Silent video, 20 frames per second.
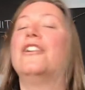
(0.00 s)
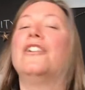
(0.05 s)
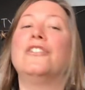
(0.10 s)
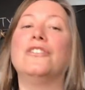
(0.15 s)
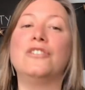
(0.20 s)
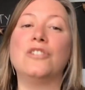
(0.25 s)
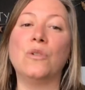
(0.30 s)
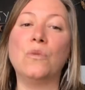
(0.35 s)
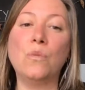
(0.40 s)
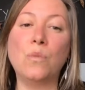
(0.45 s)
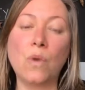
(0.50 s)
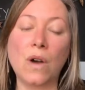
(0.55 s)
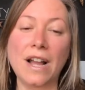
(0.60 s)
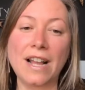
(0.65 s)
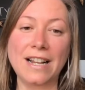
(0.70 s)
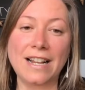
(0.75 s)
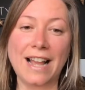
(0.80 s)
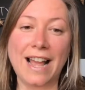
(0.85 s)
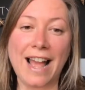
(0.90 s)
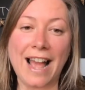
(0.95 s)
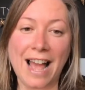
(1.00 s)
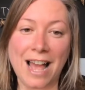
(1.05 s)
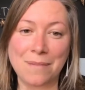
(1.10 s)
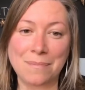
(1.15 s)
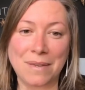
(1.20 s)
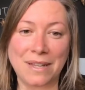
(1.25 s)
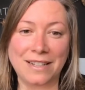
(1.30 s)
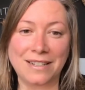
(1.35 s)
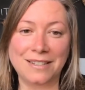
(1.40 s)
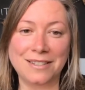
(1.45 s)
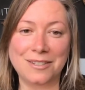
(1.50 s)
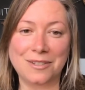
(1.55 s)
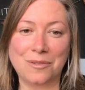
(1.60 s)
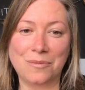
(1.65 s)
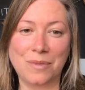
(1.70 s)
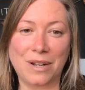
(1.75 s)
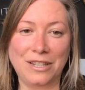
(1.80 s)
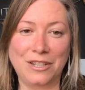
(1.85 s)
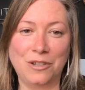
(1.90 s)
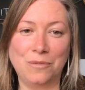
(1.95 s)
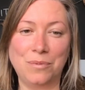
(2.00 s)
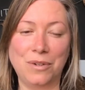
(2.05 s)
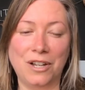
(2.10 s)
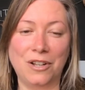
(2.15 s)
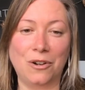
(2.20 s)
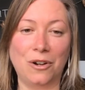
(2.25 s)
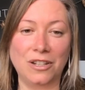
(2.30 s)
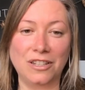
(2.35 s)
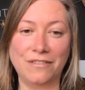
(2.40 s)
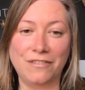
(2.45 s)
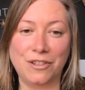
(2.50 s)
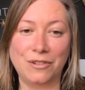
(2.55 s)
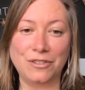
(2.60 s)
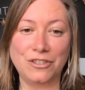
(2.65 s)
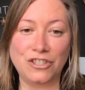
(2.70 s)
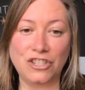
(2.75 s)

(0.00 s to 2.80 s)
So what happens when you put all of those